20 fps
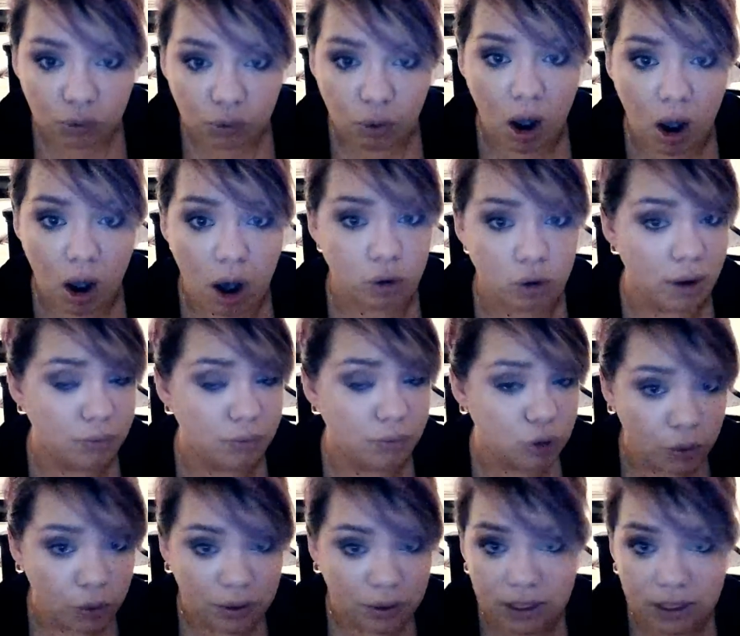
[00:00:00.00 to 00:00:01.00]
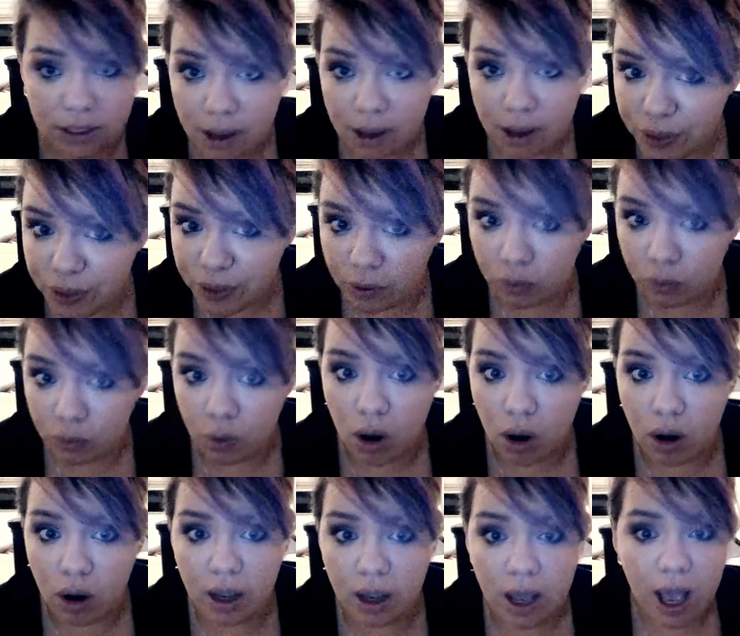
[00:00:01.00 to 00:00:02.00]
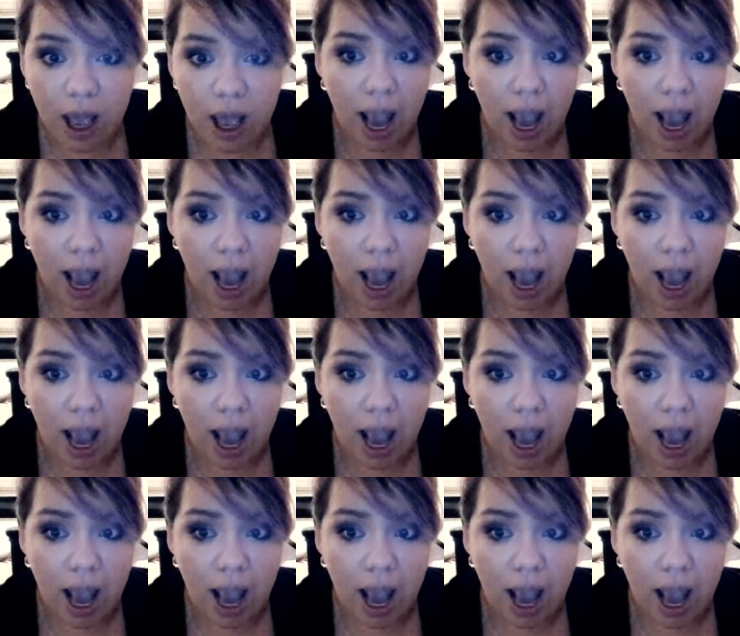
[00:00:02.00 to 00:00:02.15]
wrong, or I'm doing something wrong.